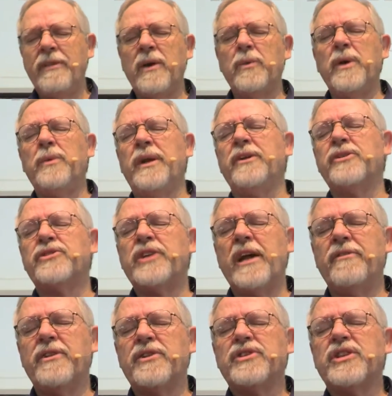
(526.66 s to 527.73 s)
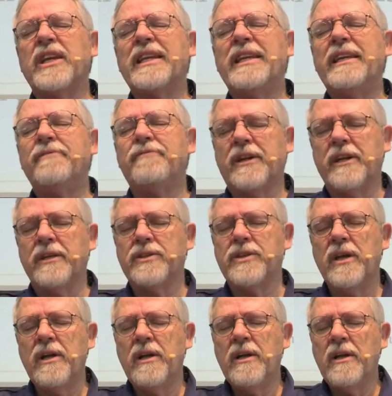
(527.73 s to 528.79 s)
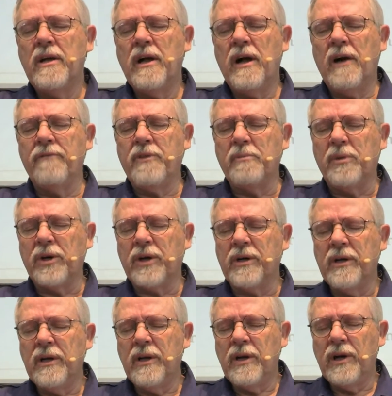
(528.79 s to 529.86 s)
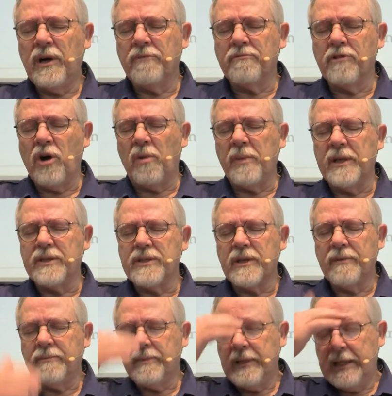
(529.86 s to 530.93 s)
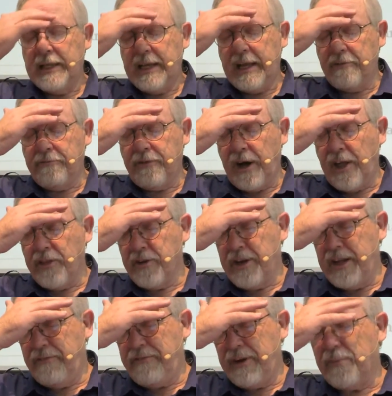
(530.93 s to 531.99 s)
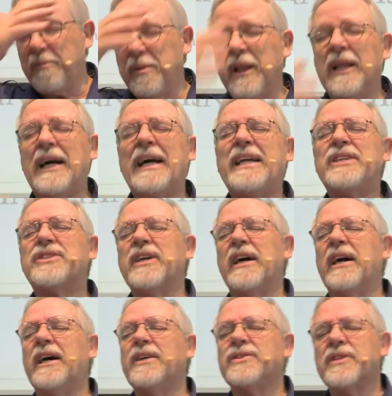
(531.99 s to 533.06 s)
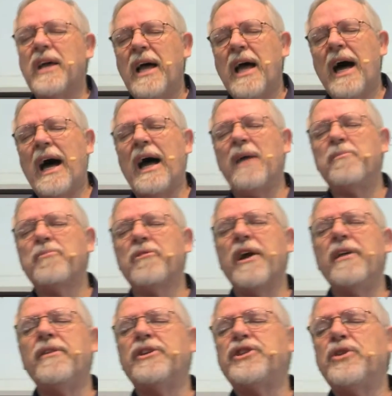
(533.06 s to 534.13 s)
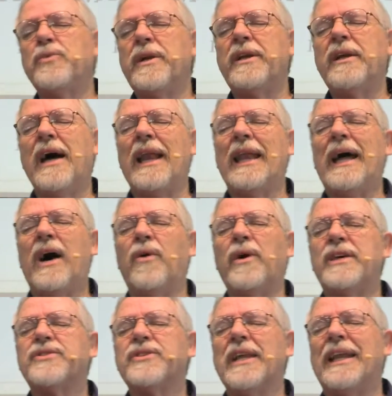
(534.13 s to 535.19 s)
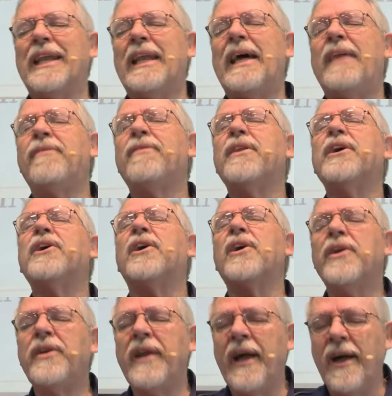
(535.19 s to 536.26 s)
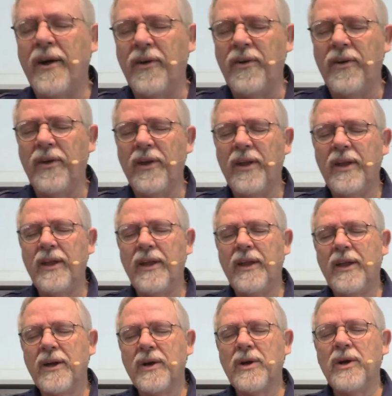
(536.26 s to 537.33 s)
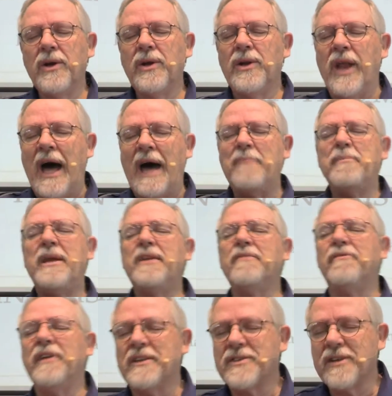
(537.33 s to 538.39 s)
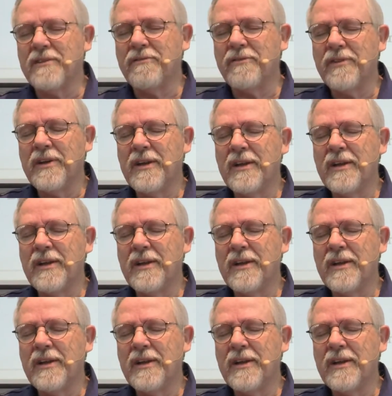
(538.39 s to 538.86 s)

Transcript: That we would understand the significance of the book of Romans. And Father, if it applies to us, I pray that you would allow us to let the guard down, not be defensive,